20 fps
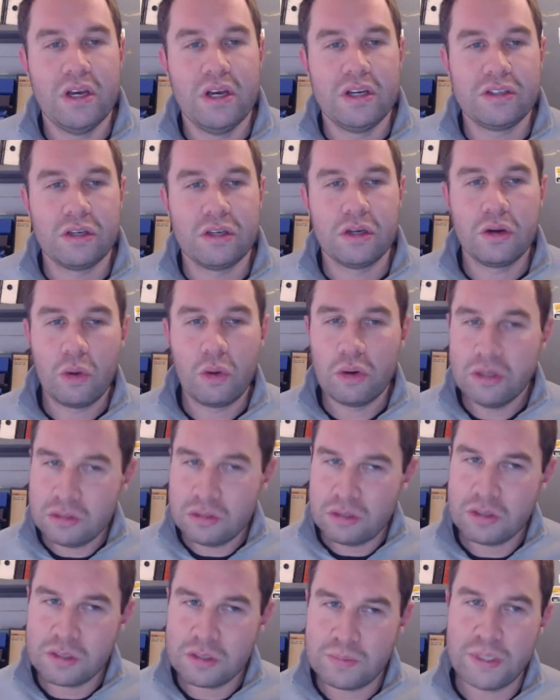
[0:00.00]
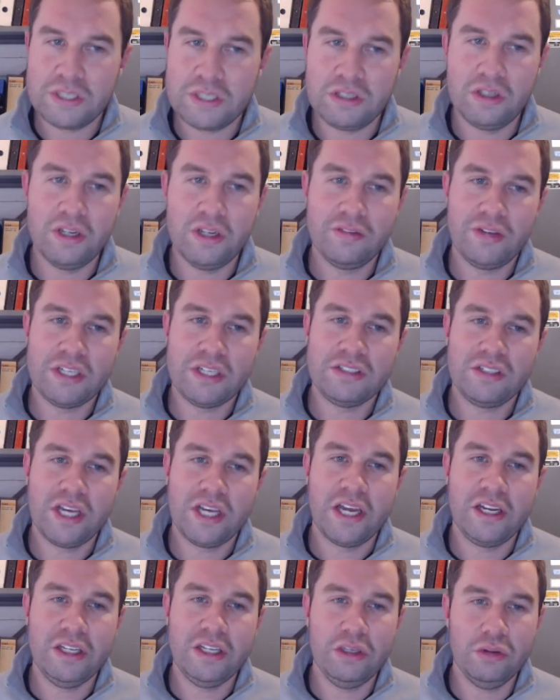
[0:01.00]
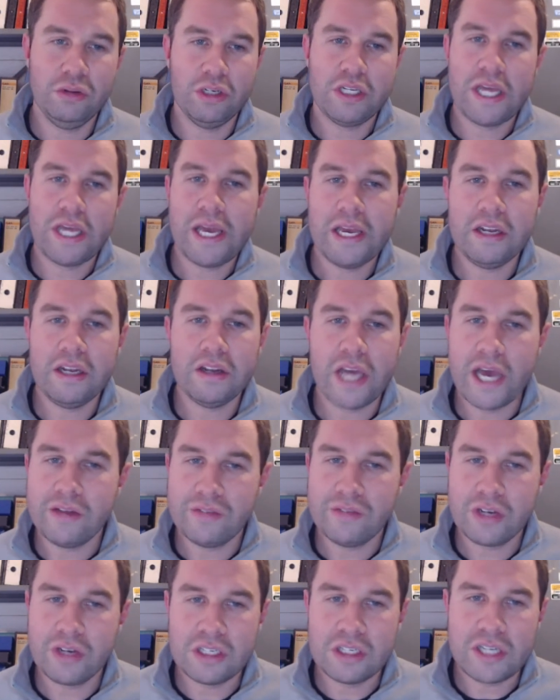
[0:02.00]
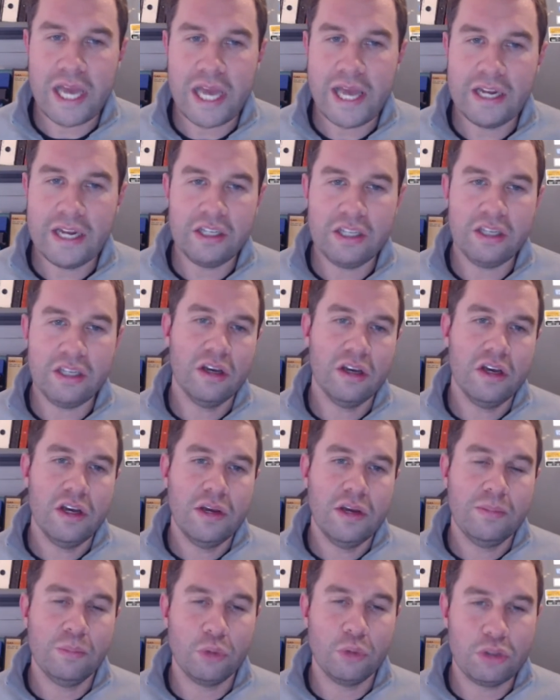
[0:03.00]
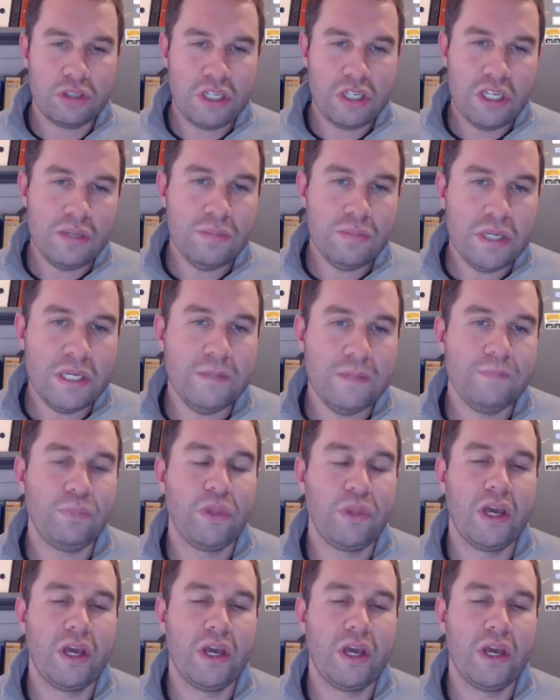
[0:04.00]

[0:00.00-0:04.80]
So according to the Special Investigating Unit head, Advocate Andy Motibi,